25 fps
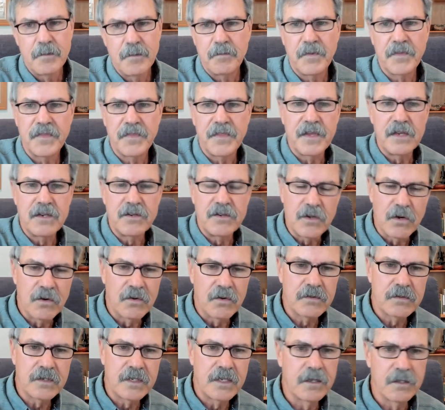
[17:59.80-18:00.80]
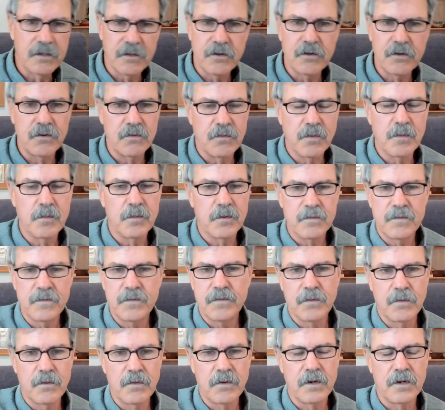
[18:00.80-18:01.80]
but they don't kill our normal
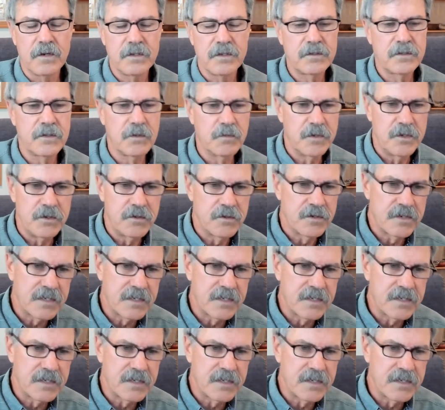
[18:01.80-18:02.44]
flora. So when you're